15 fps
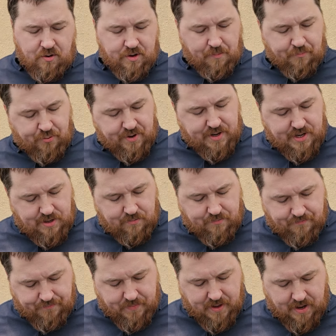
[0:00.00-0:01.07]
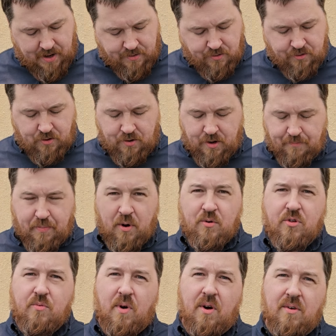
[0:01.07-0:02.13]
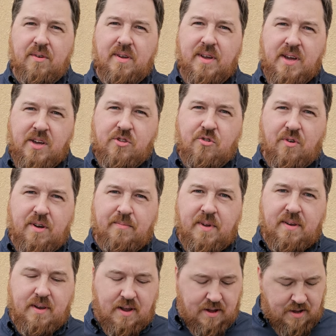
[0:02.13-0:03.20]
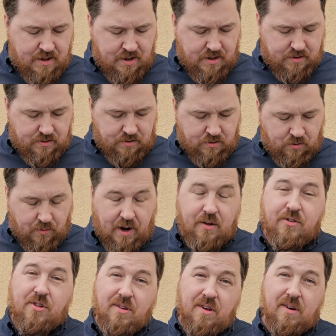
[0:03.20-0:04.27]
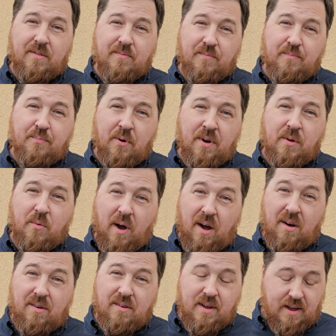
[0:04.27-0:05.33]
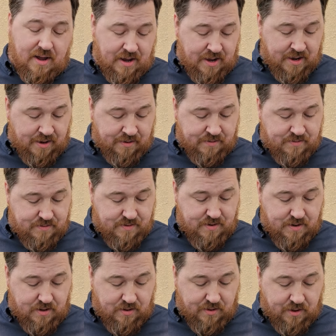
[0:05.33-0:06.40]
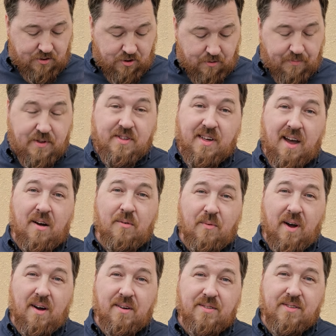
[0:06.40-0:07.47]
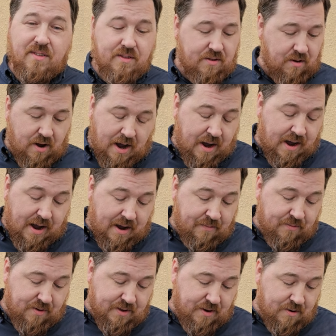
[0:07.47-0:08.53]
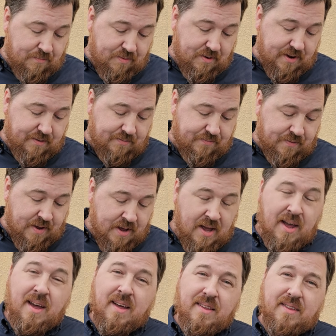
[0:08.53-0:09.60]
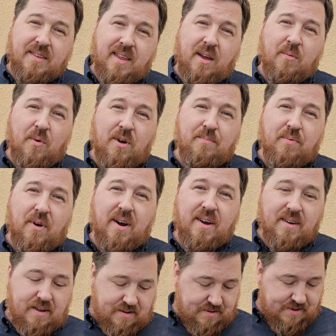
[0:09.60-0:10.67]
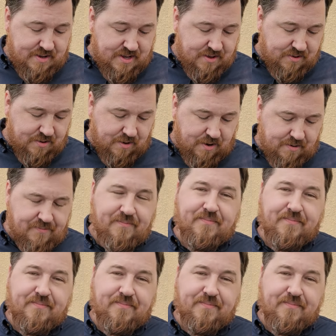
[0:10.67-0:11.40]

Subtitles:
a preheat and you're doing a post-weld heat treatment, your welds should look pretty well, and they should be sound welds. So I really don't believe that they would break. So.